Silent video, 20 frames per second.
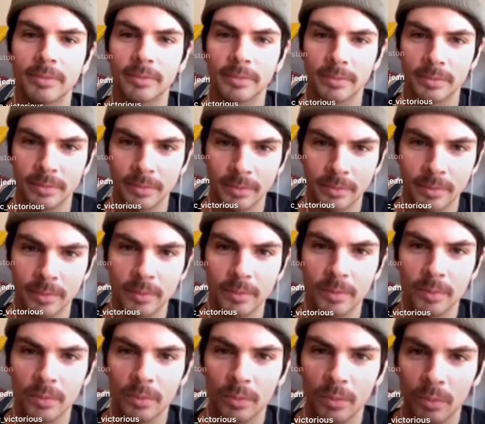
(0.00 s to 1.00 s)

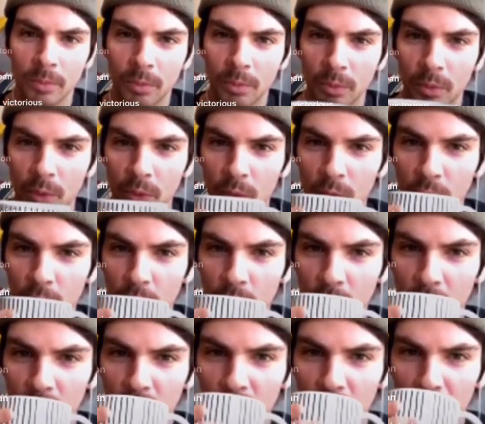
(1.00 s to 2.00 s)

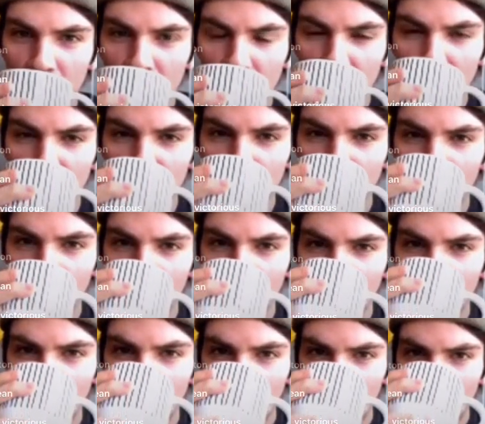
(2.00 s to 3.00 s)

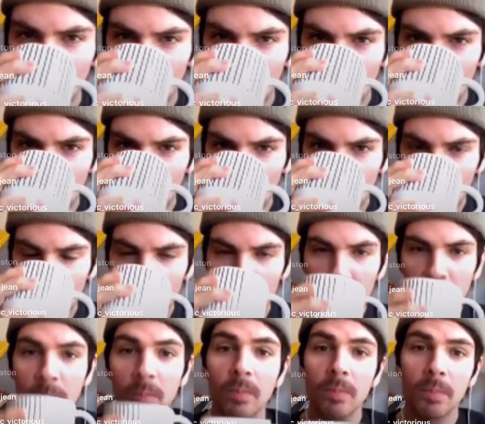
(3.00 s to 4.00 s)

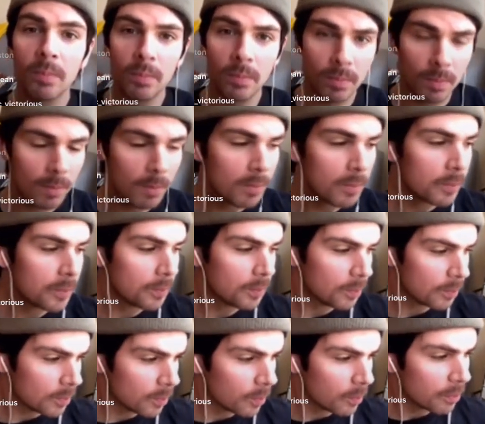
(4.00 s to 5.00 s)

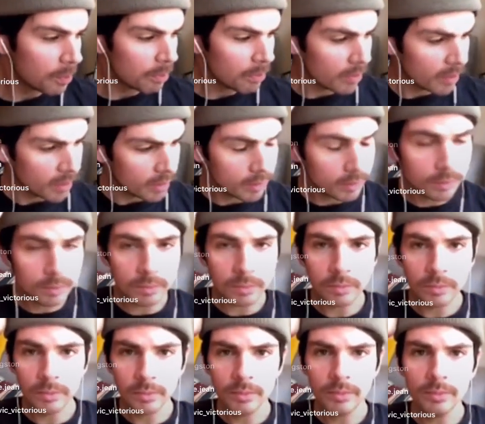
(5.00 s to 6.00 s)

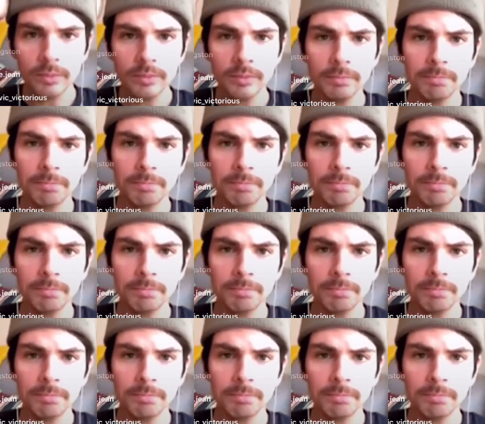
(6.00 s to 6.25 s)
(not speaking)